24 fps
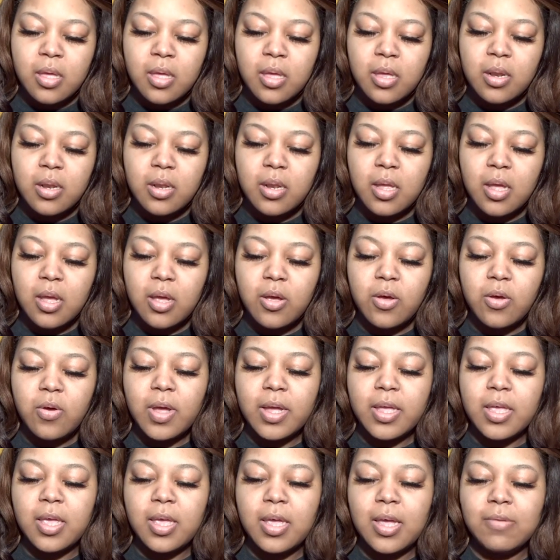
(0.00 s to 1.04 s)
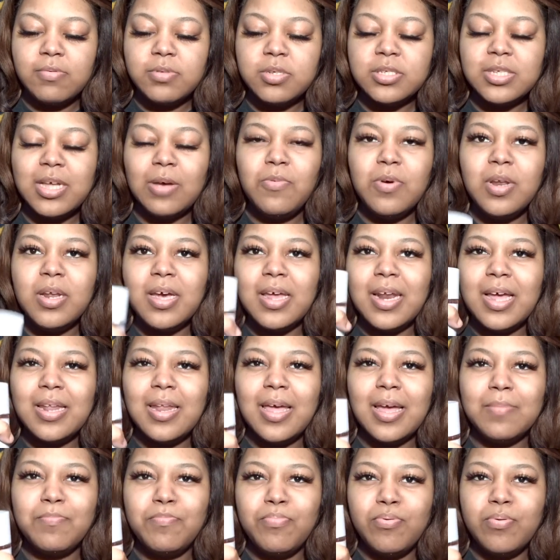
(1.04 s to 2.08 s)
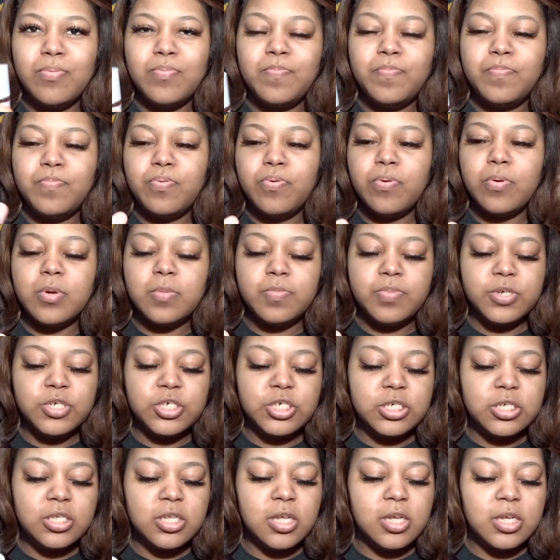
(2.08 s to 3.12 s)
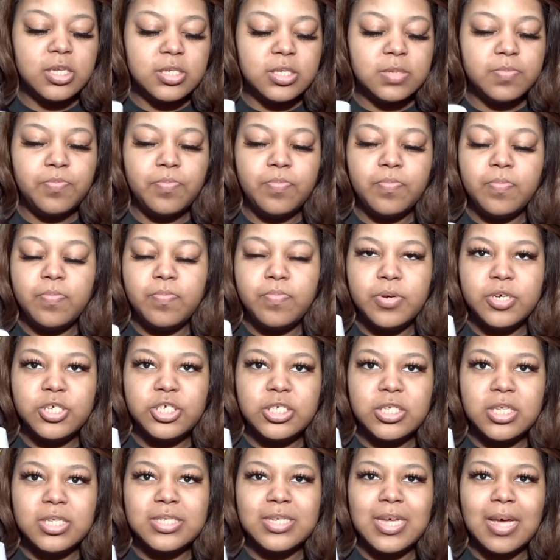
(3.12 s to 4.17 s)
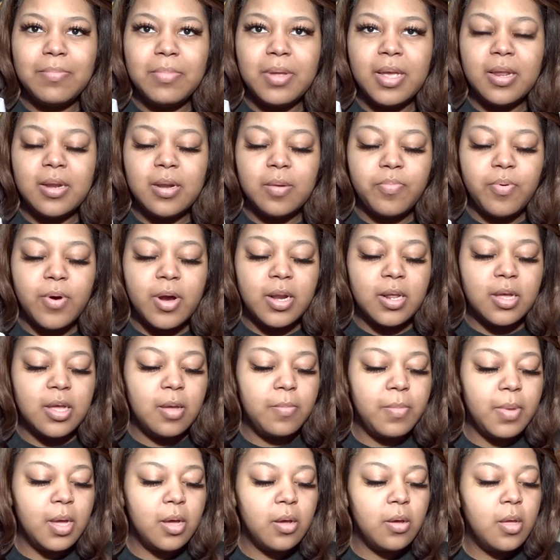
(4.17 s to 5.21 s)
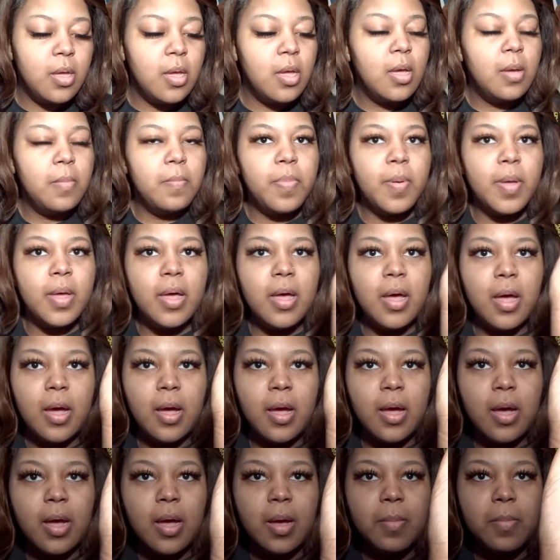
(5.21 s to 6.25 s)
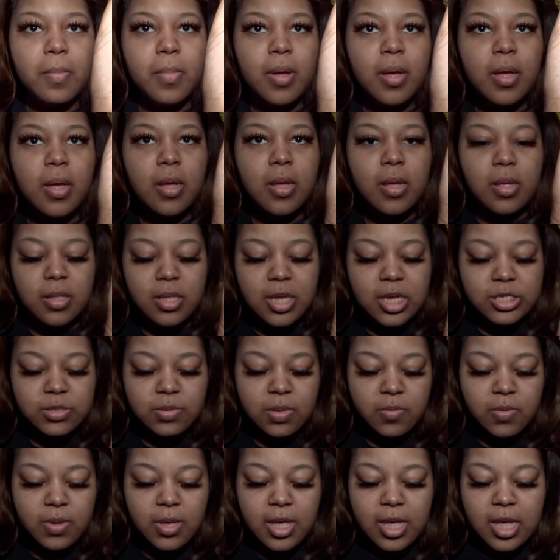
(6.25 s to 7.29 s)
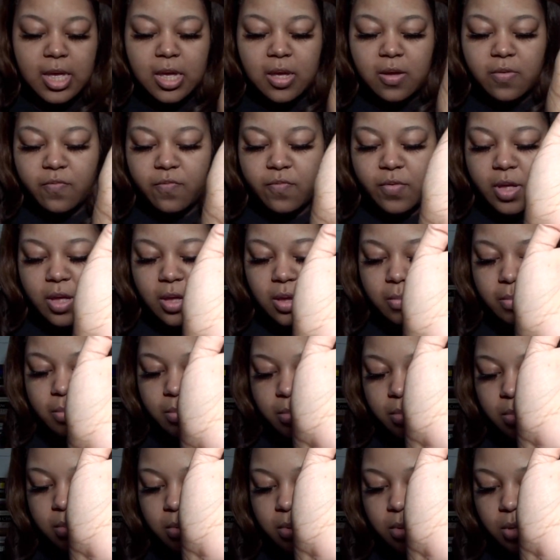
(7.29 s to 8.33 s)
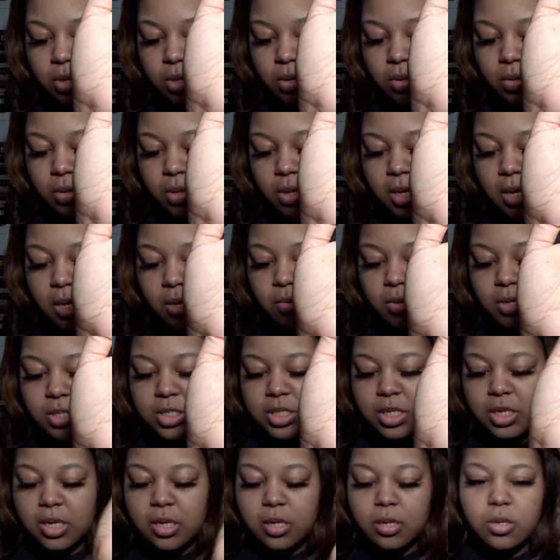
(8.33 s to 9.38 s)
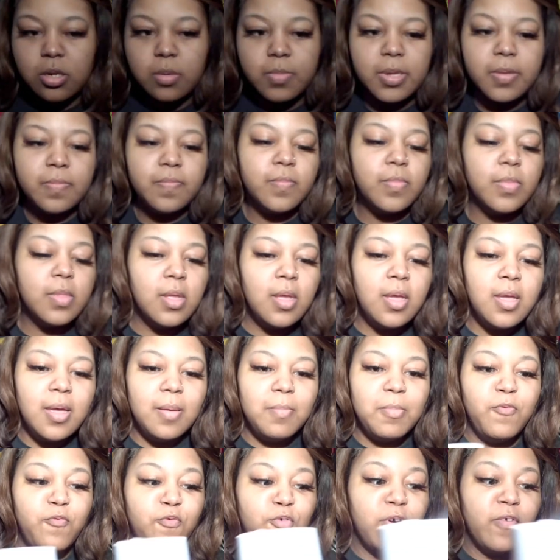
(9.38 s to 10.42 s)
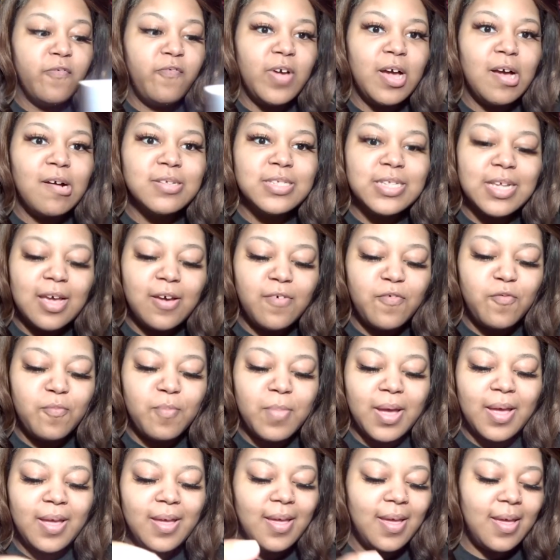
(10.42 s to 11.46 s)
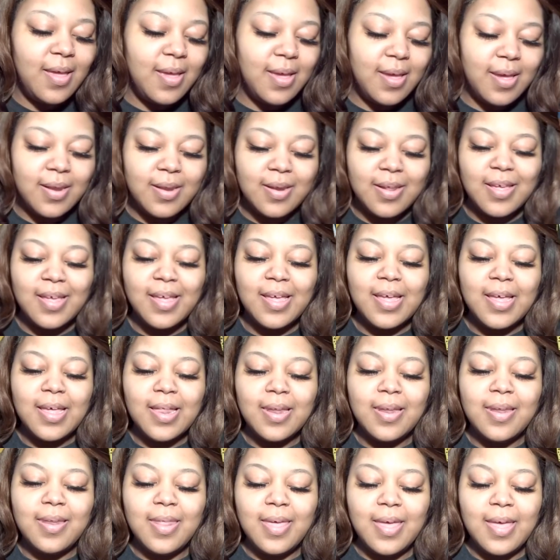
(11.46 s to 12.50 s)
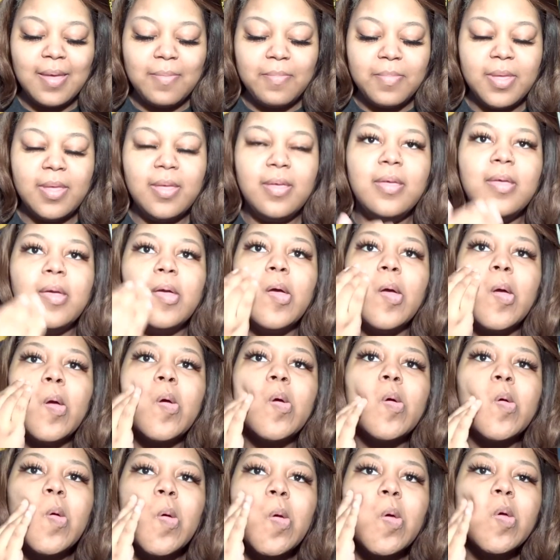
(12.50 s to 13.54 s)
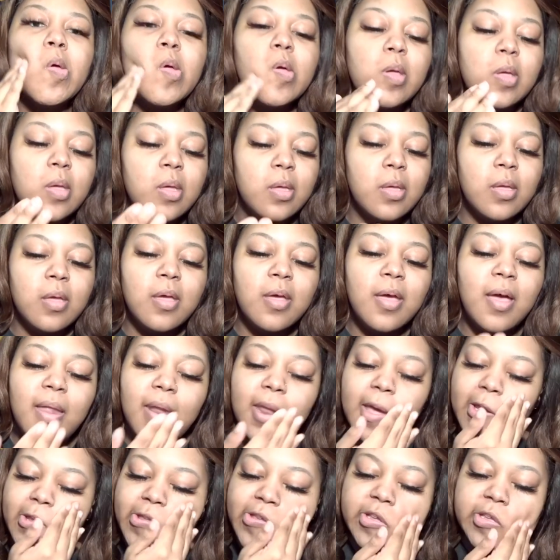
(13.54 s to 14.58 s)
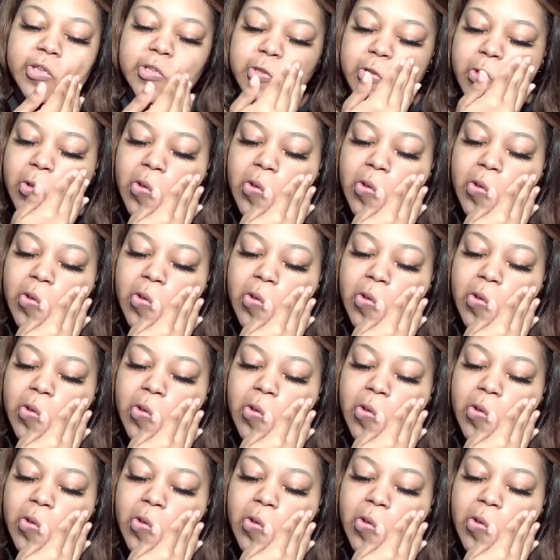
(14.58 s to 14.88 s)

no I can't I was gonna say I wonder could I like push the push the top down and the product come out but um that's what we have um you, yeah you can see that a little bit before it falls out of my hand let me I like this